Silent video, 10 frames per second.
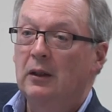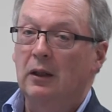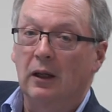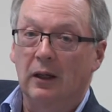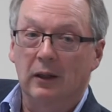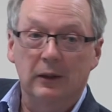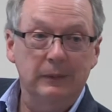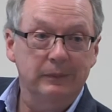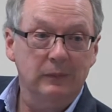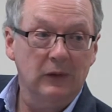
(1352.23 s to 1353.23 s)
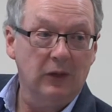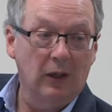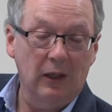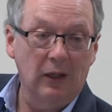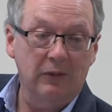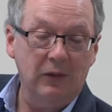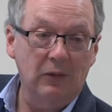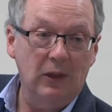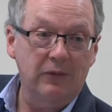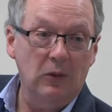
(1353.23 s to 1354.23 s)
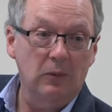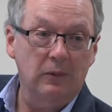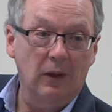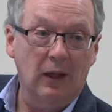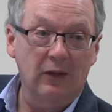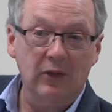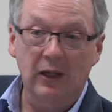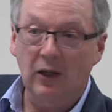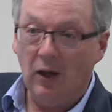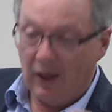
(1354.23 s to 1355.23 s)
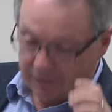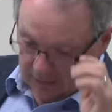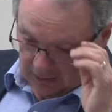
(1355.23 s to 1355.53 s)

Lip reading: If you, as I often